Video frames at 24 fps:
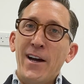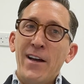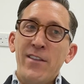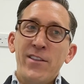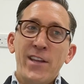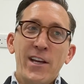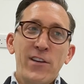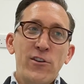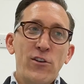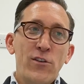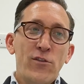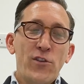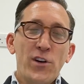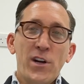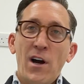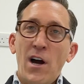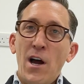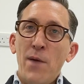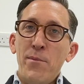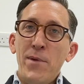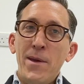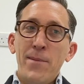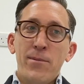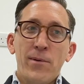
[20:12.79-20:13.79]
And then you've got to
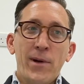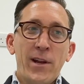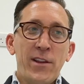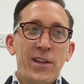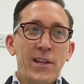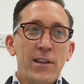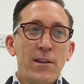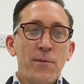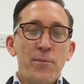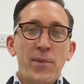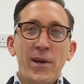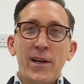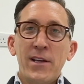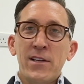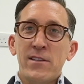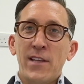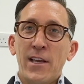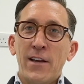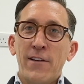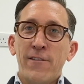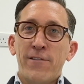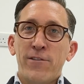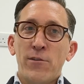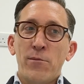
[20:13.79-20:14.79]
hire people. I think the biggest
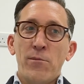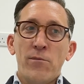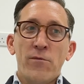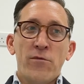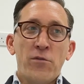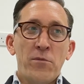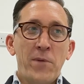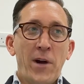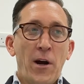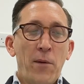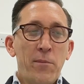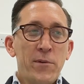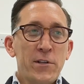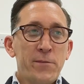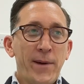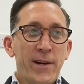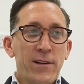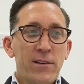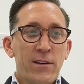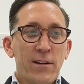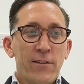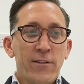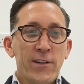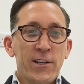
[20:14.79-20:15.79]
thing from our
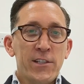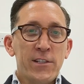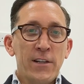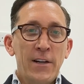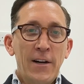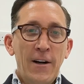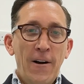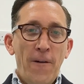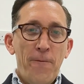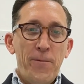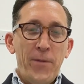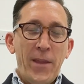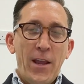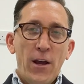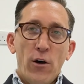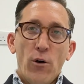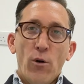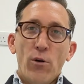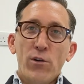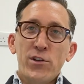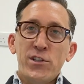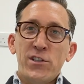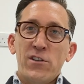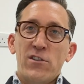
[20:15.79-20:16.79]
perspective is
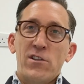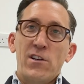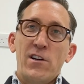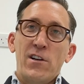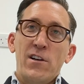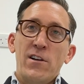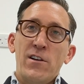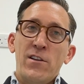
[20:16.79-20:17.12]
also